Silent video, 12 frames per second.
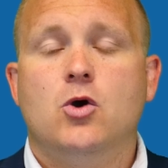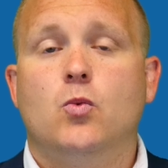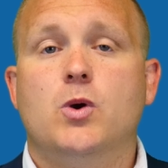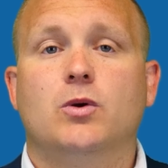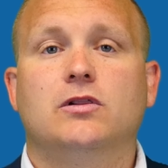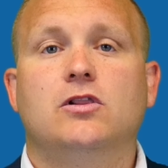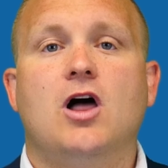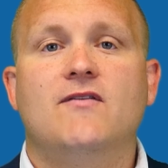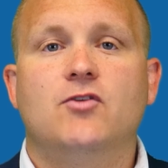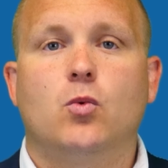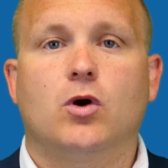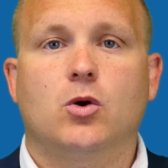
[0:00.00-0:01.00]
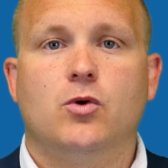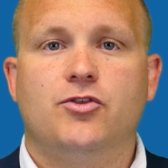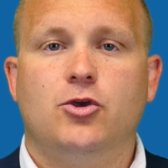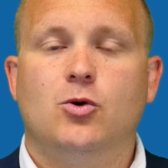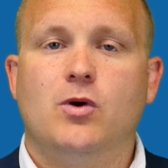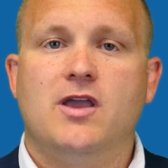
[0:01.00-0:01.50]
We would love to work with
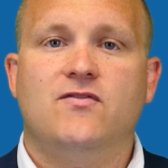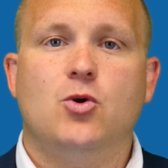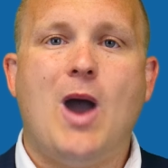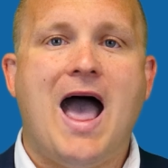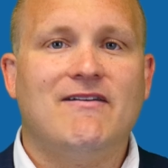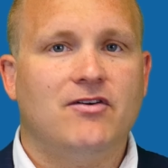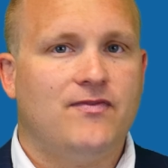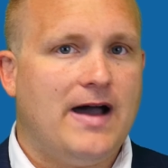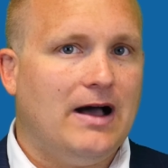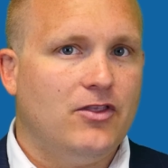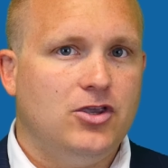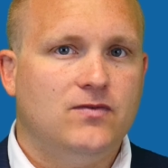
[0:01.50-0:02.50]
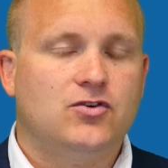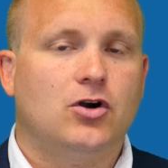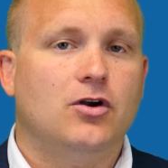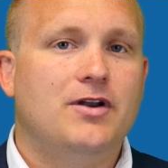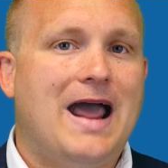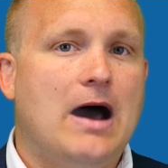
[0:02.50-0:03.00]
you. If you have a file that you've
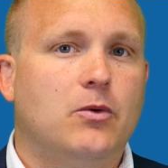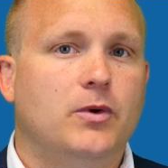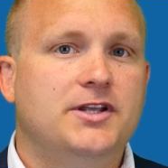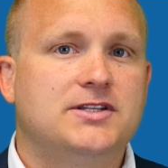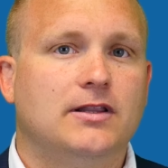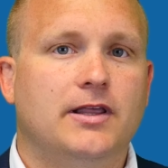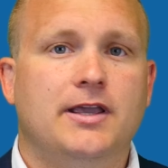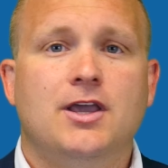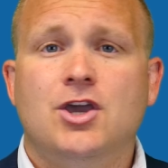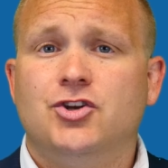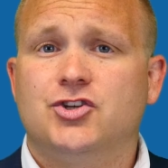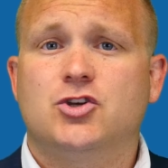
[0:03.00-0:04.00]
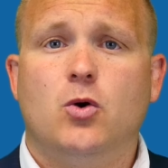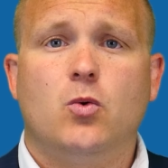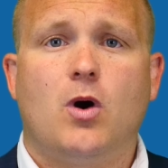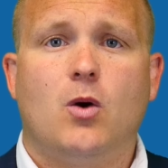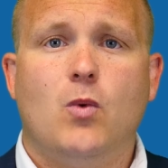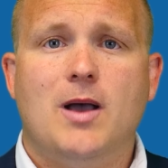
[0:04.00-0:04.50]
turned down recently, just go to
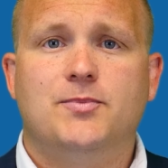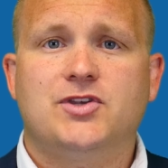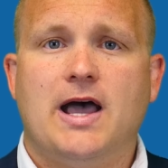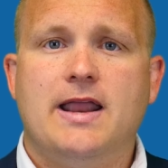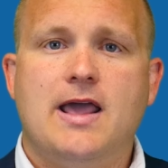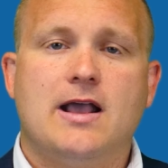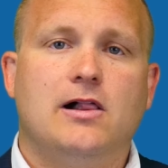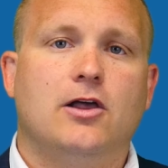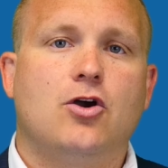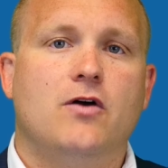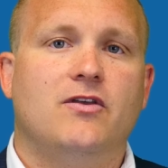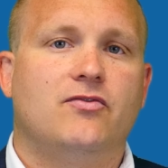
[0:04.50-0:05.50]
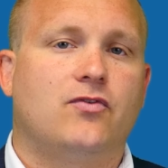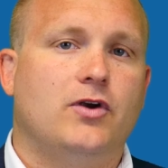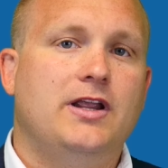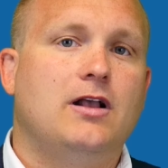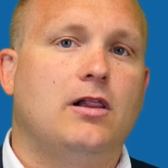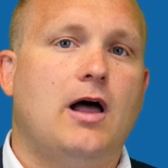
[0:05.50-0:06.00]
our website and click on the
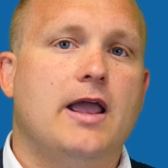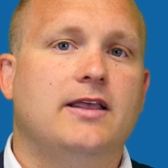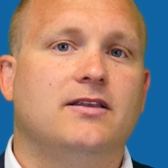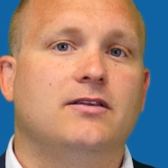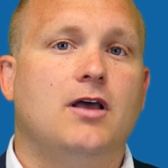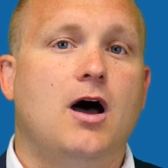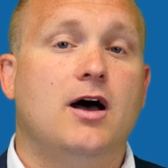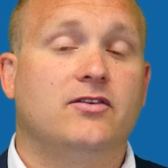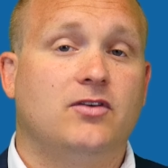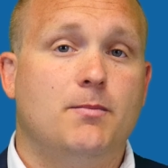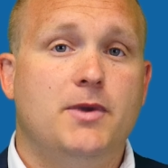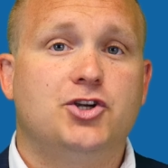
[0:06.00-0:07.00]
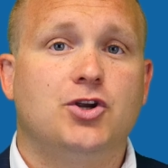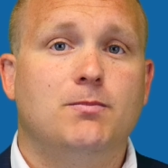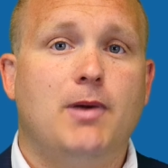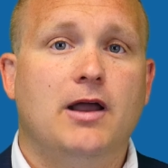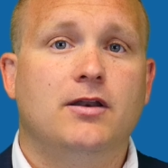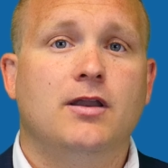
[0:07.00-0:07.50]
free client submission
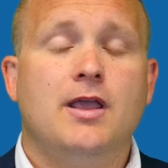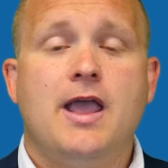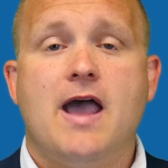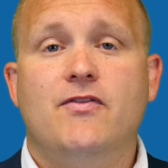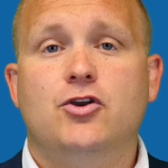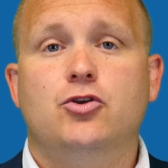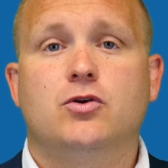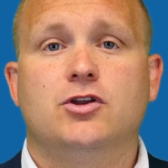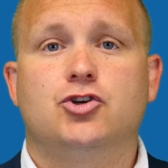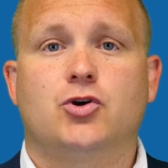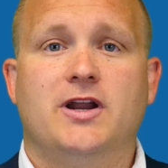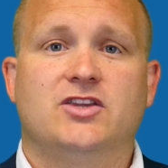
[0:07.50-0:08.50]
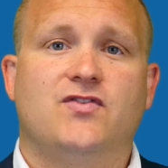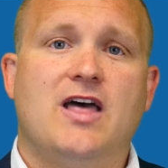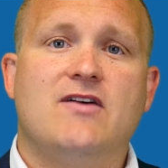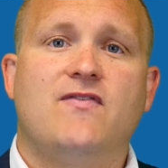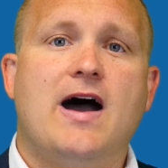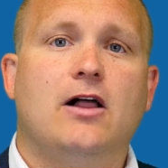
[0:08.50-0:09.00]
button, and then you can transfer
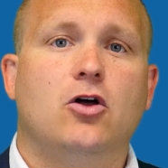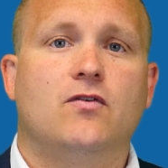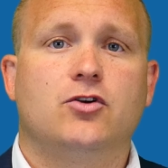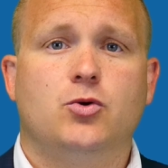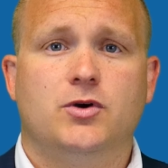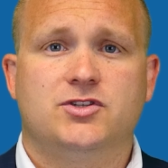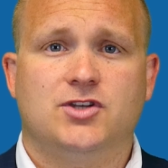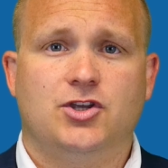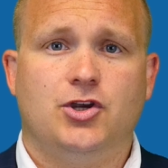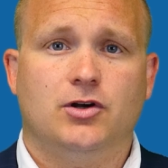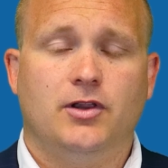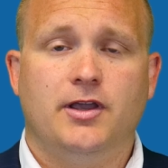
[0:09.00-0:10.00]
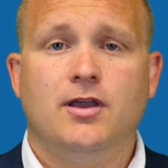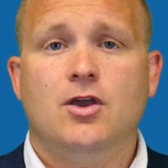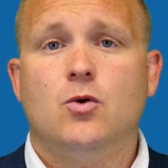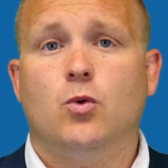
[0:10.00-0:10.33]
that file over to us securely.